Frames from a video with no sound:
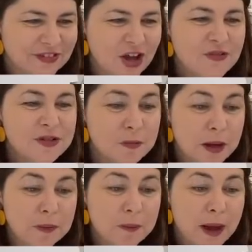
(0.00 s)
Oh, it was a
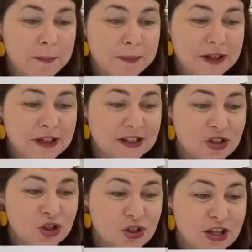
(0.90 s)
paper pumpkin in
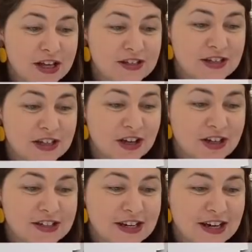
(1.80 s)

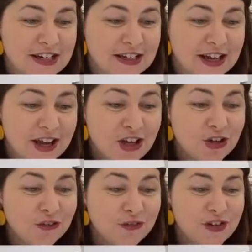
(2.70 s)
2019.
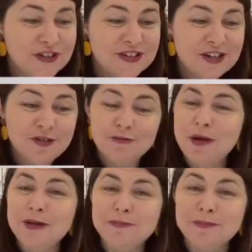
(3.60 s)
Your first year of
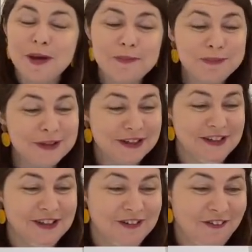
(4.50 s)
paper
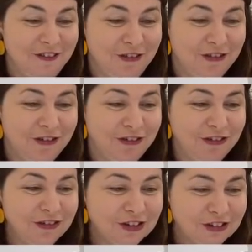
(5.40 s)
pumpkin.
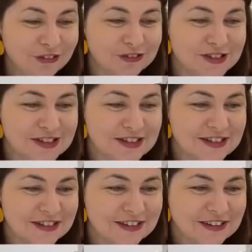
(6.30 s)
Oh, cute.